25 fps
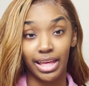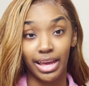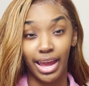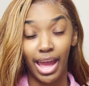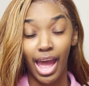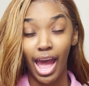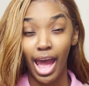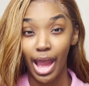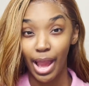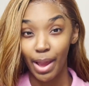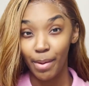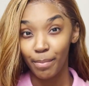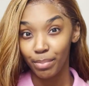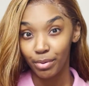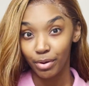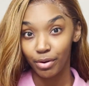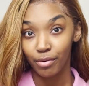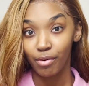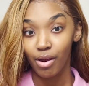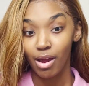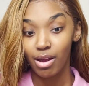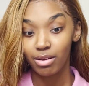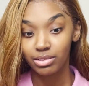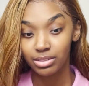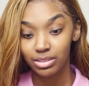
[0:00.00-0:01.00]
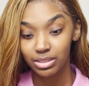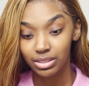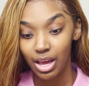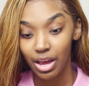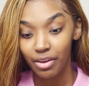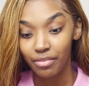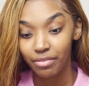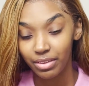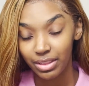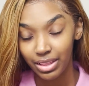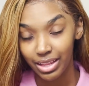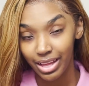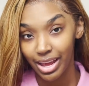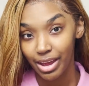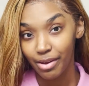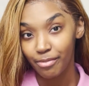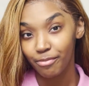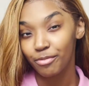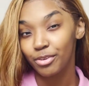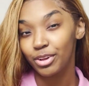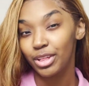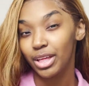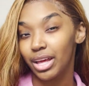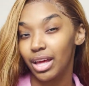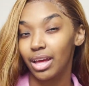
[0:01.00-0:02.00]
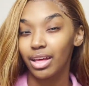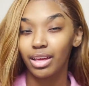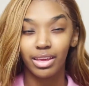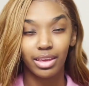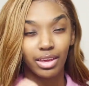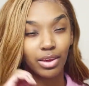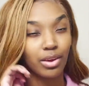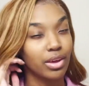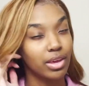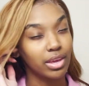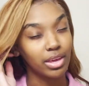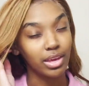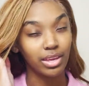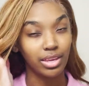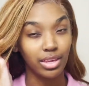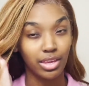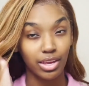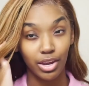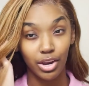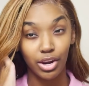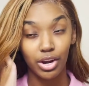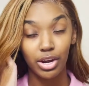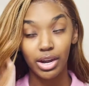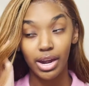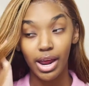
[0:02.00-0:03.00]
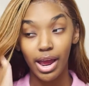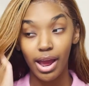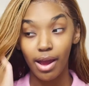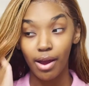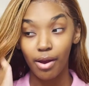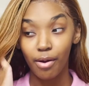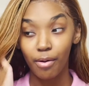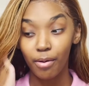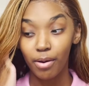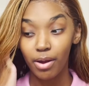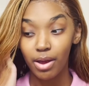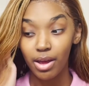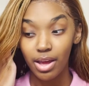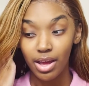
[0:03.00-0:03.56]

hype around soft glam for like a year now.